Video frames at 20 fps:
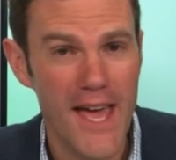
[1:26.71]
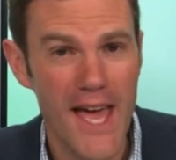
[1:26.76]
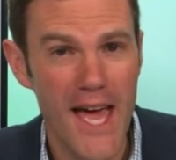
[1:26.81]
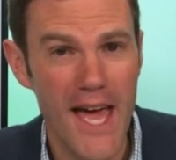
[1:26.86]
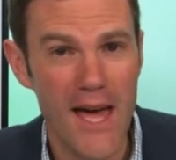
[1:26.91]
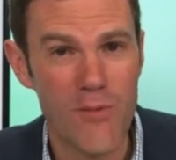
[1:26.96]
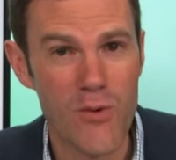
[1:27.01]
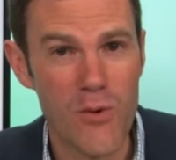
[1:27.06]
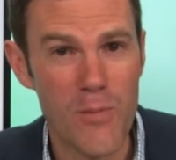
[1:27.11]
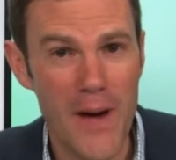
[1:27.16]

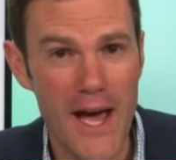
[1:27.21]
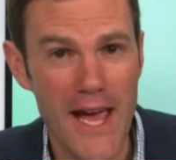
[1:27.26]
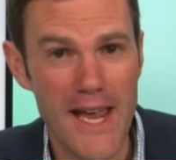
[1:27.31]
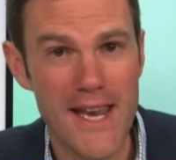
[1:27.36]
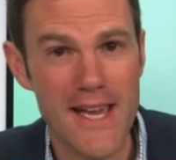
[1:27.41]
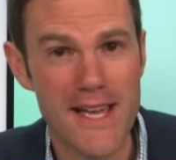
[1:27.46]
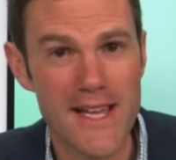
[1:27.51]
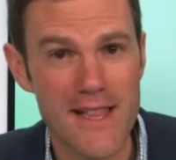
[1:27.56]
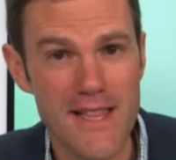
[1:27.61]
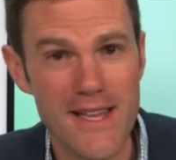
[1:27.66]
and we'll paint
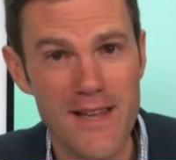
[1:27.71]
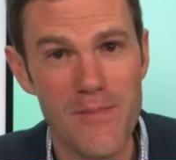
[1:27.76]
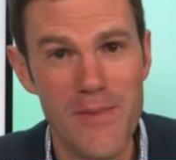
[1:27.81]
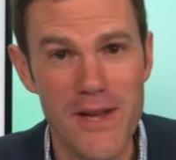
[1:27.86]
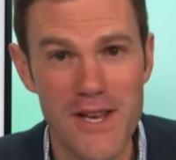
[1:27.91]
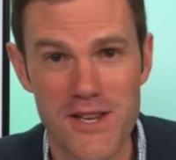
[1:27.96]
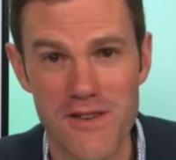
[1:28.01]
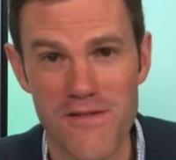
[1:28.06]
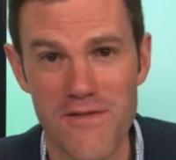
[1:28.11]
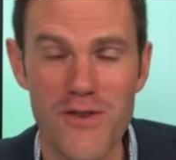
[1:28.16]
a clear
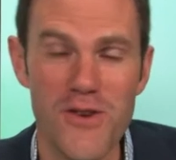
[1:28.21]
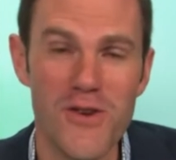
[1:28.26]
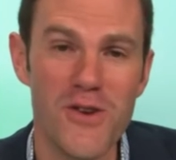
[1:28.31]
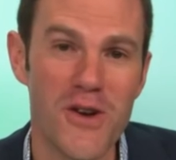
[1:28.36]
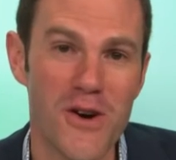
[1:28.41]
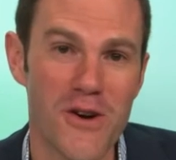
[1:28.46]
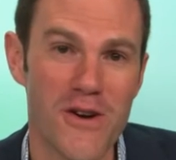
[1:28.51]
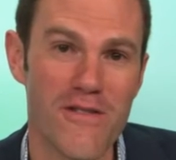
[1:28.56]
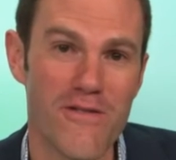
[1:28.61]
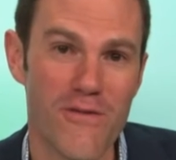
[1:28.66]
picture for you
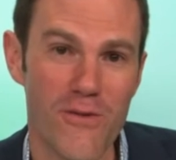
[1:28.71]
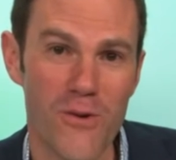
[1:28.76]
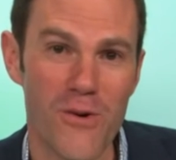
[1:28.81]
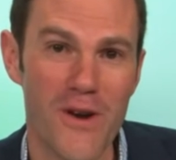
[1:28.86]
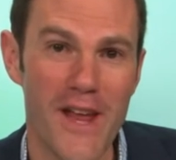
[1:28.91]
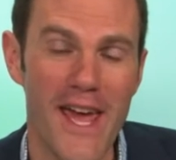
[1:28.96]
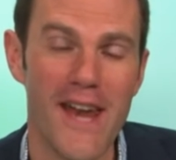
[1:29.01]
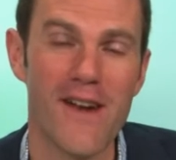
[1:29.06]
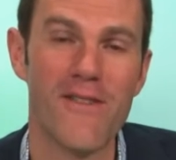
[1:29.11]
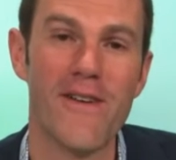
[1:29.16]
going forward
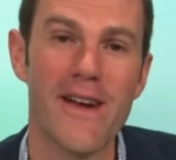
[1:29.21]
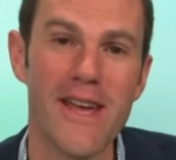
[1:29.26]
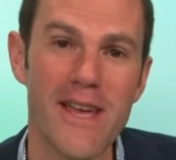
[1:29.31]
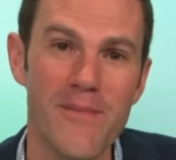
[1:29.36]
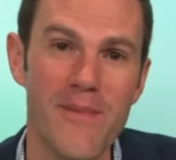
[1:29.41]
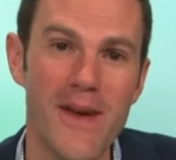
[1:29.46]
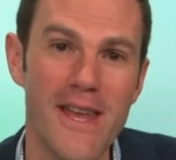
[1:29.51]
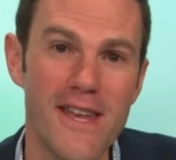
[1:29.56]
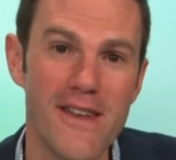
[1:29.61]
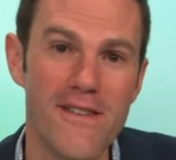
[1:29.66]
and a
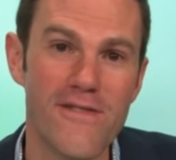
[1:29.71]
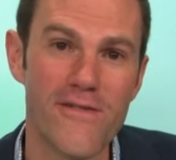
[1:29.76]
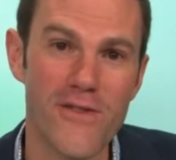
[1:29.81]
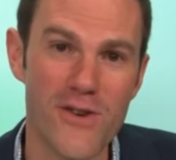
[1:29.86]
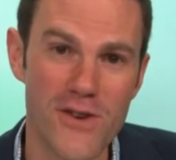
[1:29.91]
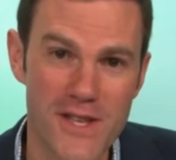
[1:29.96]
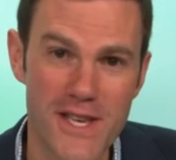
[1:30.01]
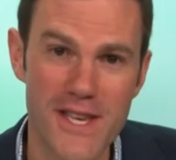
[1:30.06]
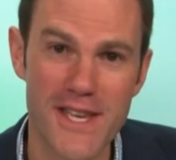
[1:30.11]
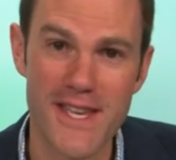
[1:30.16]
recommended
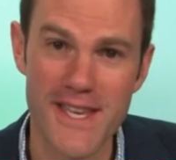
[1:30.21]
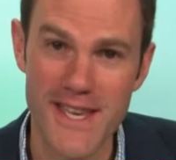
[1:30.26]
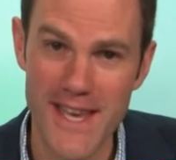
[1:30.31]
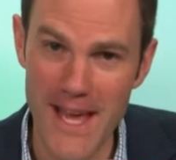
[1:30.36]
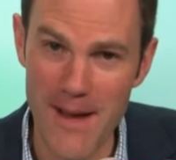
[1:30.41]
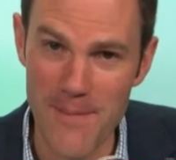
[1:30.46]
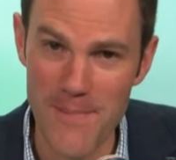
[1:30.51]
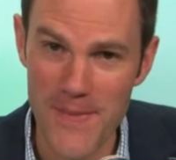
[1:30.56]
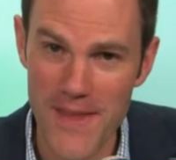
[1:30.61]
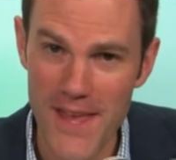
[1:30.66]
first
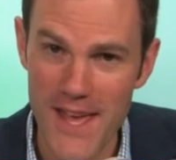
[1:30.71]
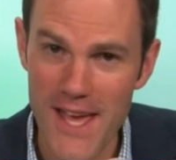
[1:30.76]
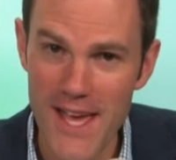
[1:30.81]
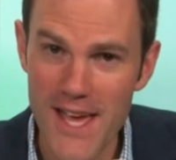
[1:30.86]
step.